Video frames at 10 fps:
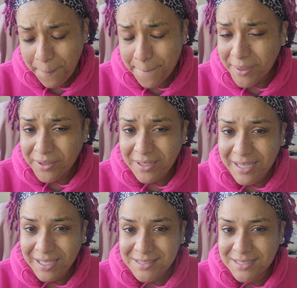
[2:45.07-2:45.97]
burn
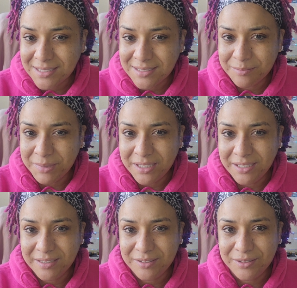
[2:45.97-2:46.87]
ancestor
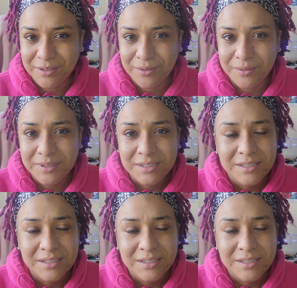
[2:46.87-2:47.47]
money you know